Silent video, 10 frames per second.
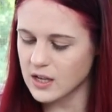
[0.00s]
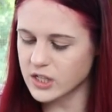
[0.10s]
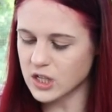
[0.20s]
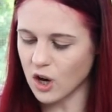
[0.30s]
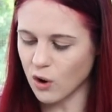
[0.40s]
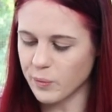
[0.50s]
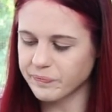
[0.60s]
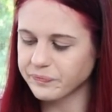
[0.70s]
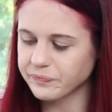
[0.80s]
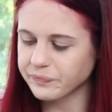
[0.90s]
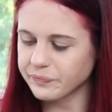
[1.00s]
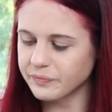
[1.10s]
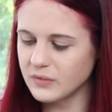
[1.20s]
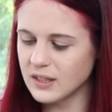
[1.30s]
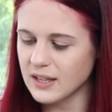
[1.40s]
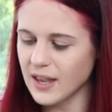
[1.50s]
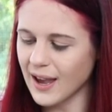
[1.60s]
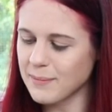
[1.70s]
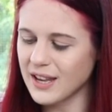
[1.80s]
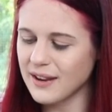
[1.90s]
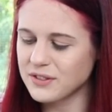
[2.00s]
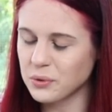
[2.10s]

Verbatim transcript: So I might have to